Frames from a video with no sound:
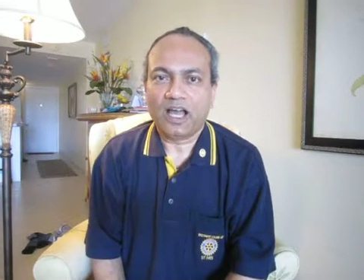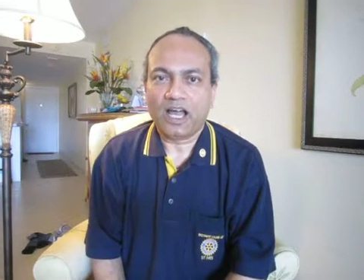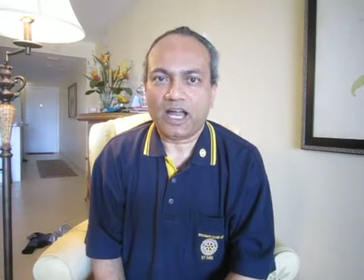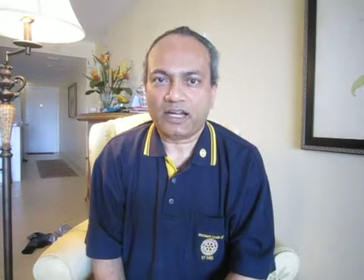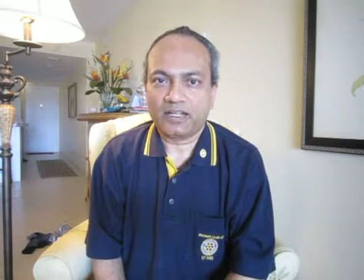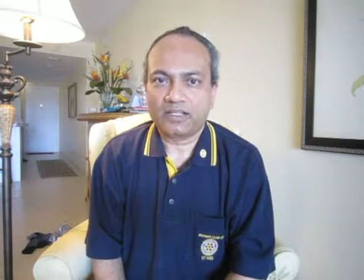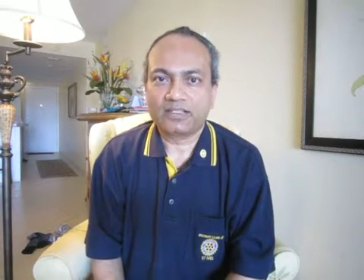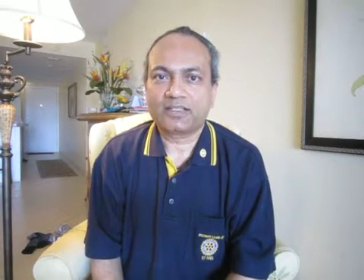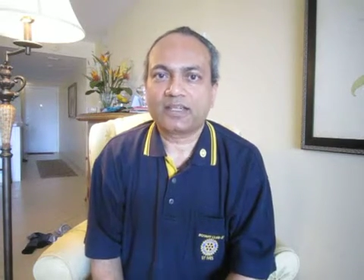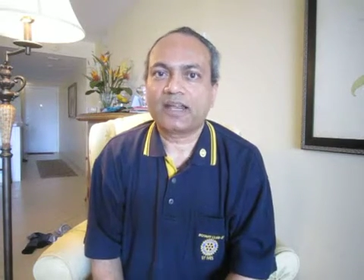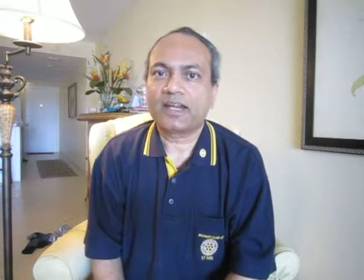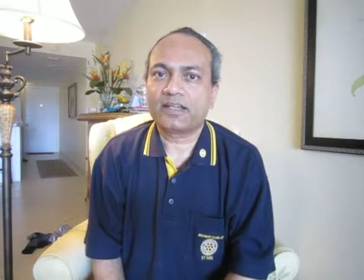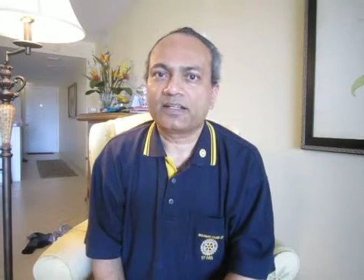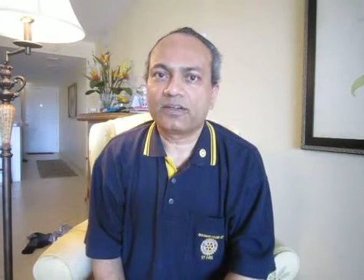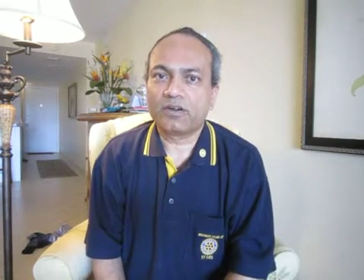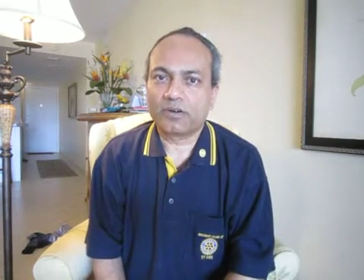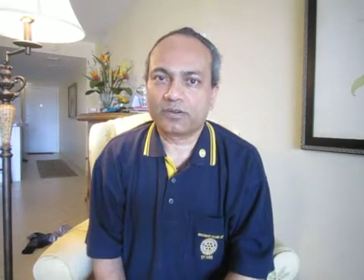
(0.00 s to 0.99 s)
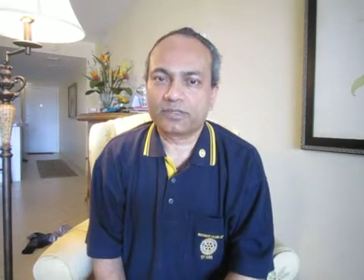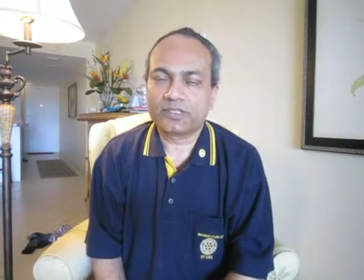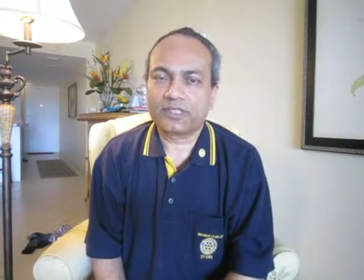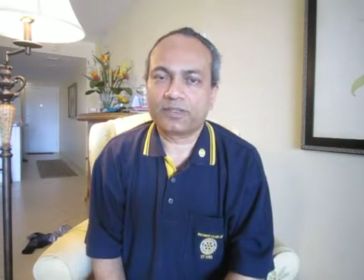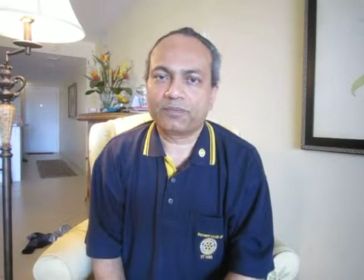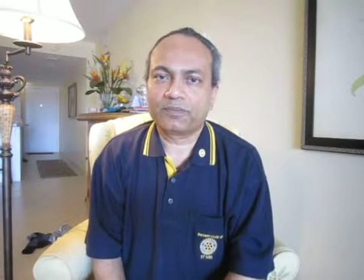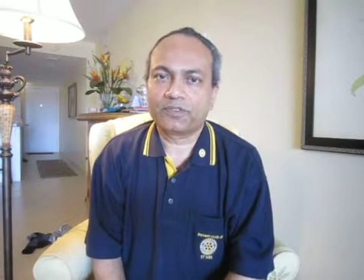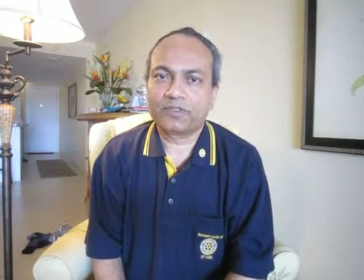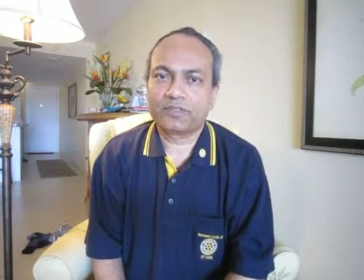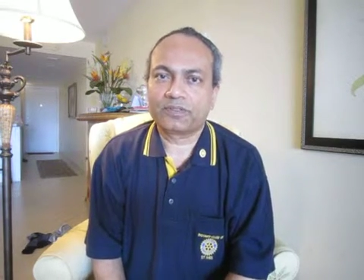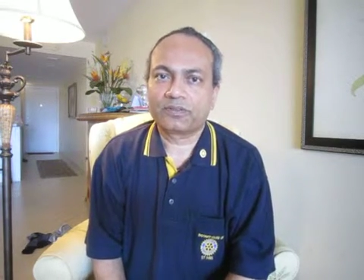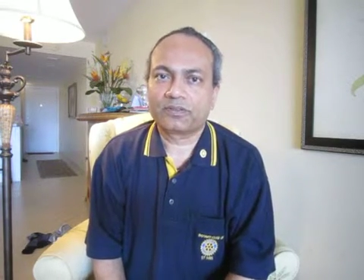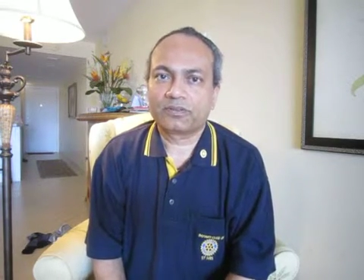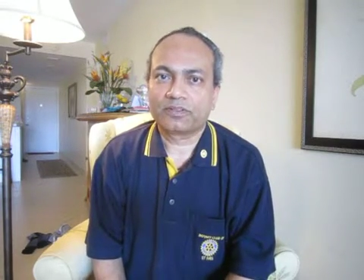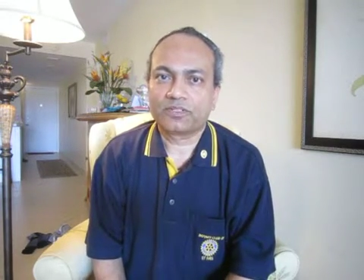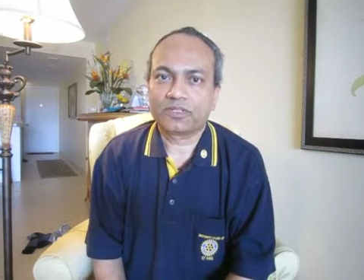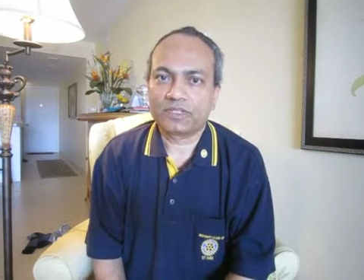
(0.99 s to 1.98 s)
understand the concepts,
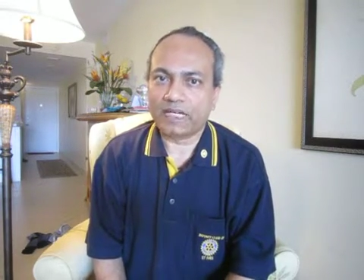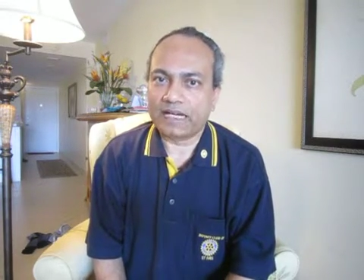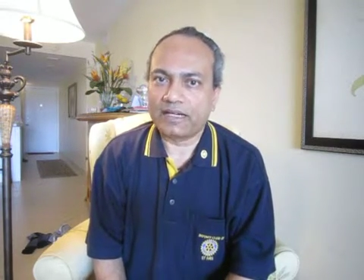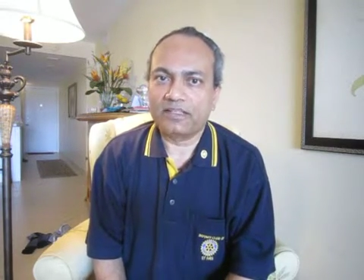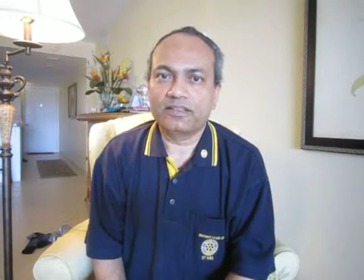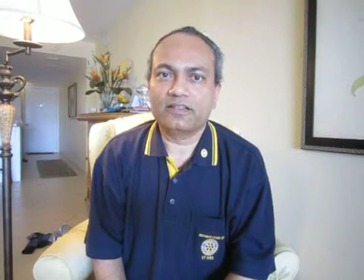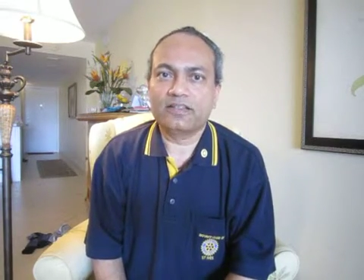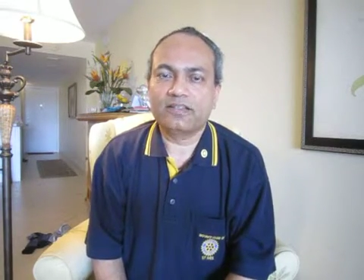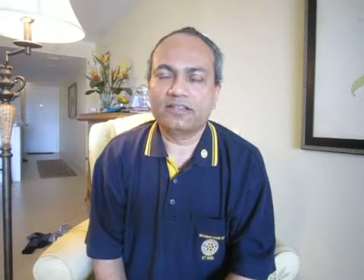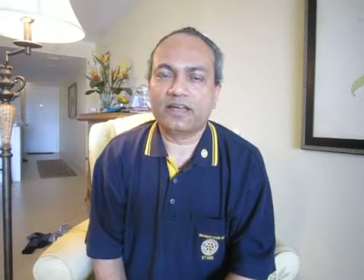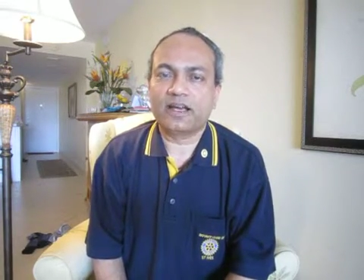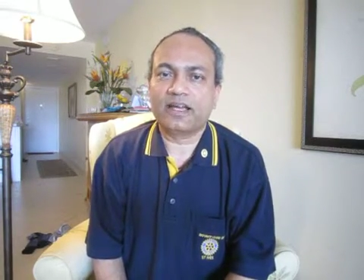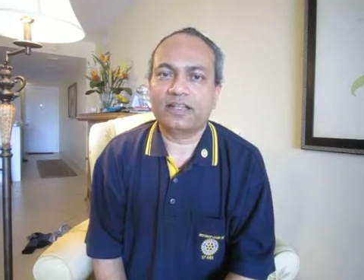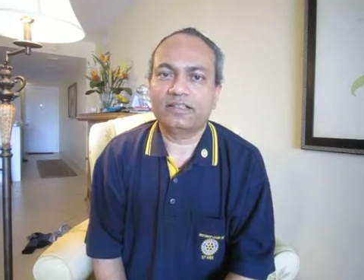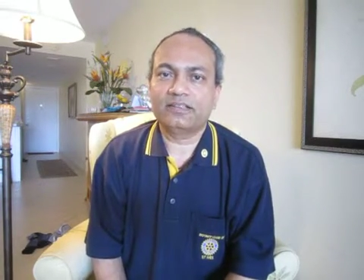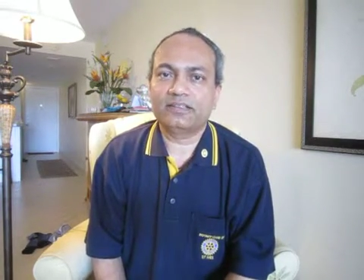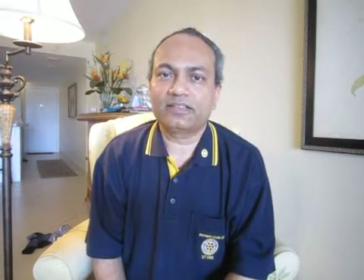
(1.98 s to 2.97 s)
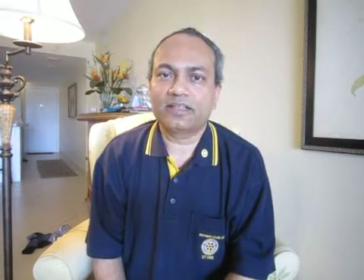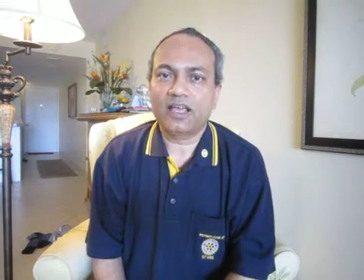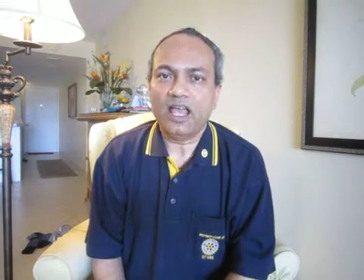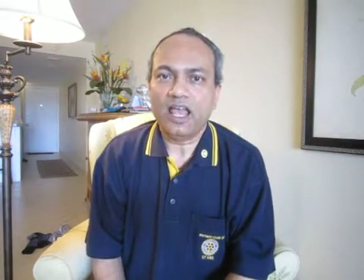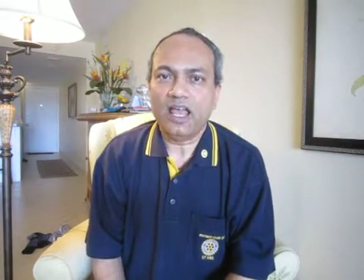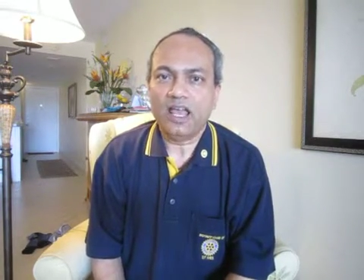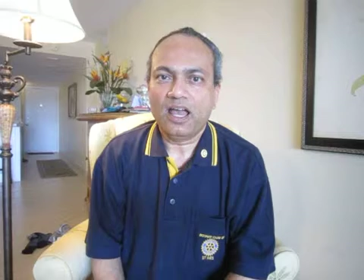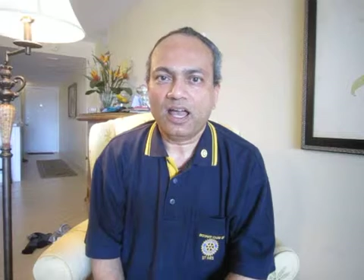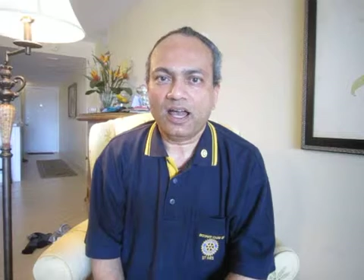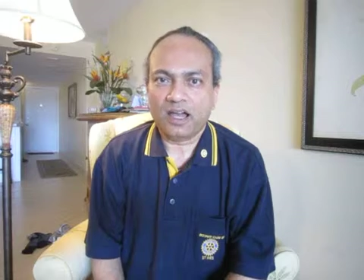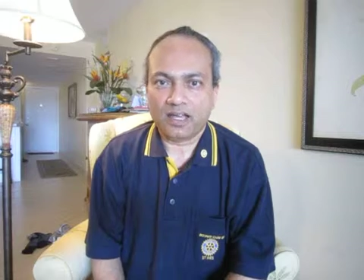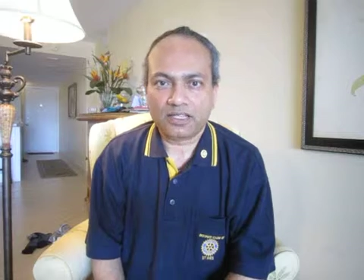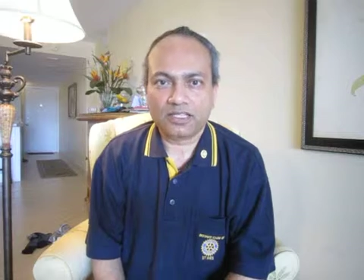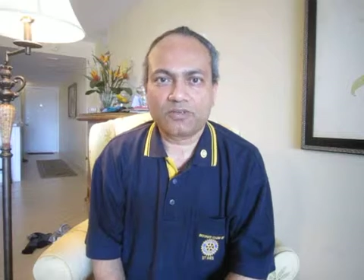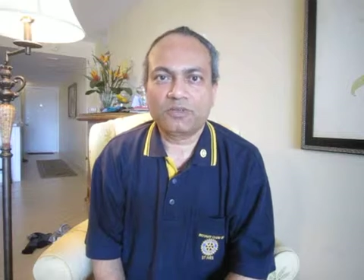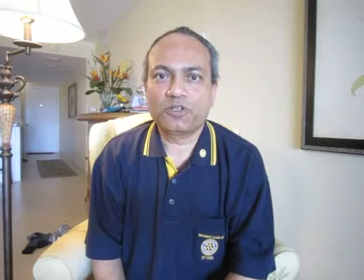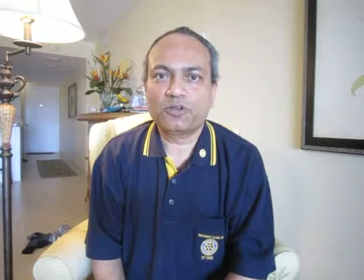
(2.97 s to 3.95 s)
study the designs,
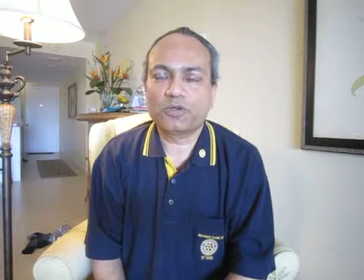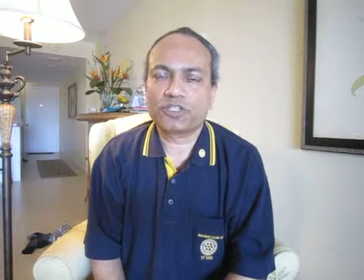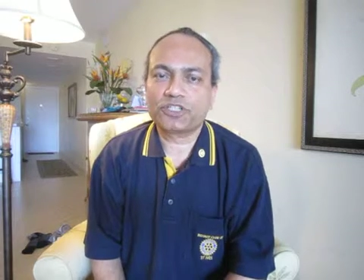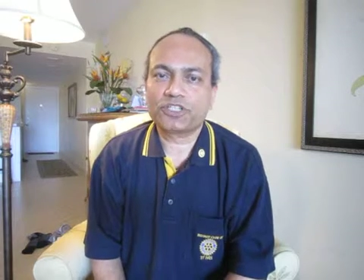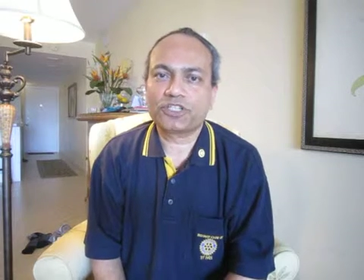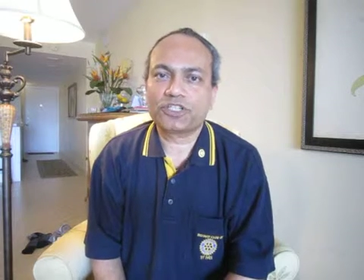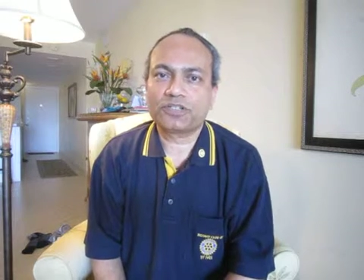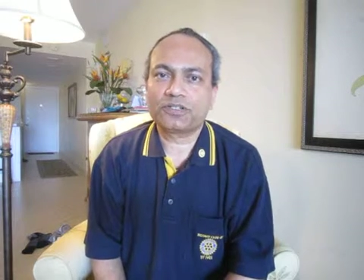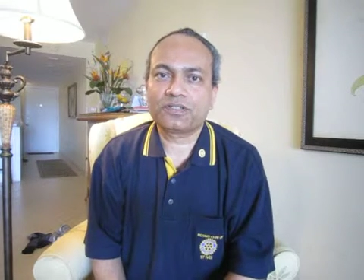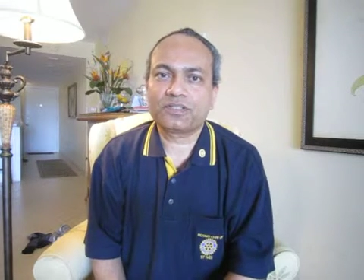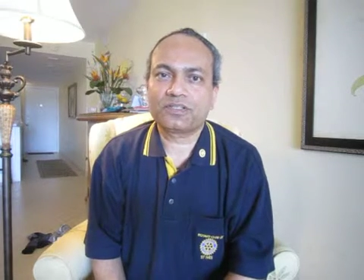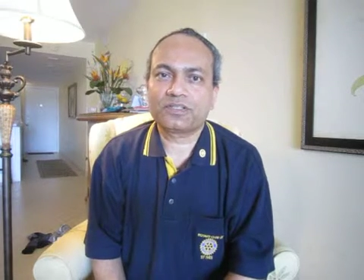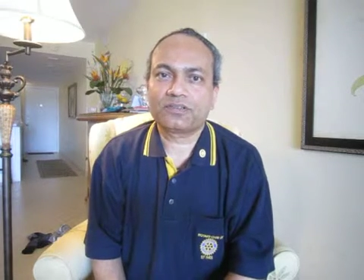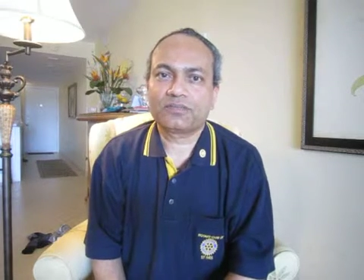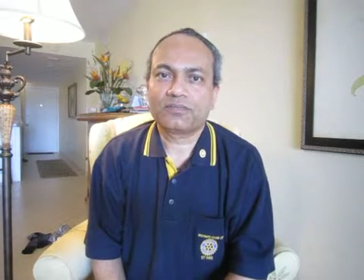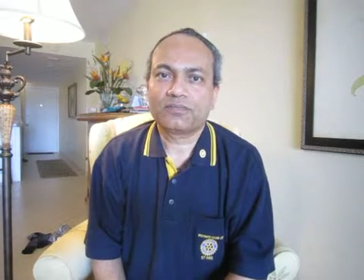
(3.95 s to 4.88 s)
ask me questions,